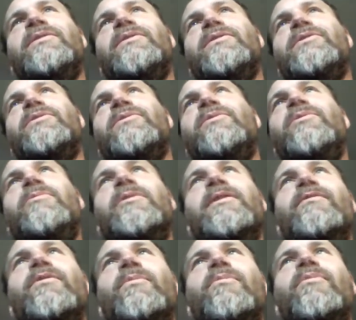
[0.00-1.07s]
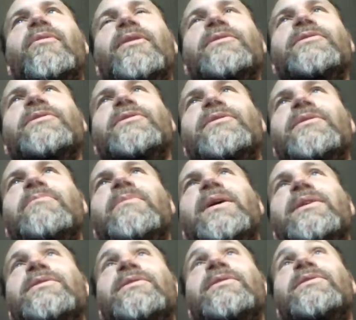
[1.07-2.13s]
The soul, whatever presence that
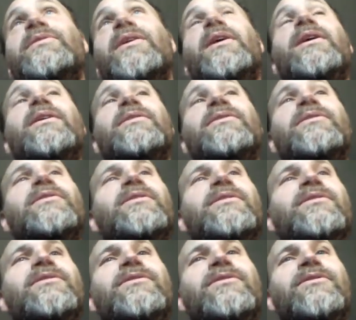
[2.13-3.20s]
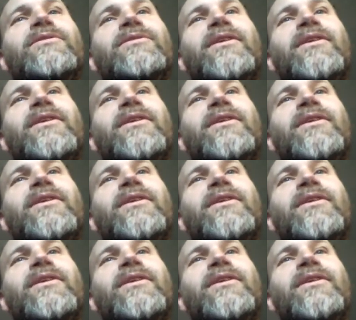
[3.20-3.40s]
makes us, is just